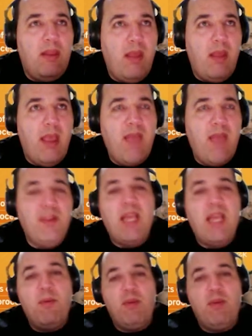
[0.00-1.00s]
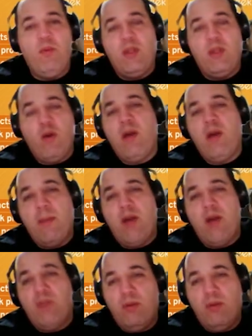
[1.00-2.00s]
every time we talk
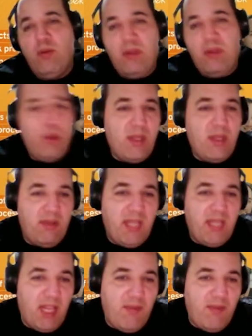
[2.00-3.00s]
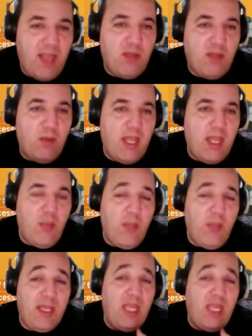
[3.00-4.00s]
about those sources of dissatisfaction and we
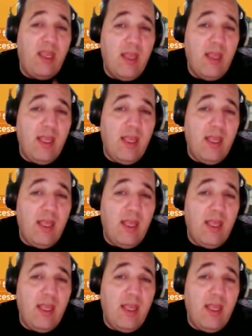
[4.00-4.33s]
see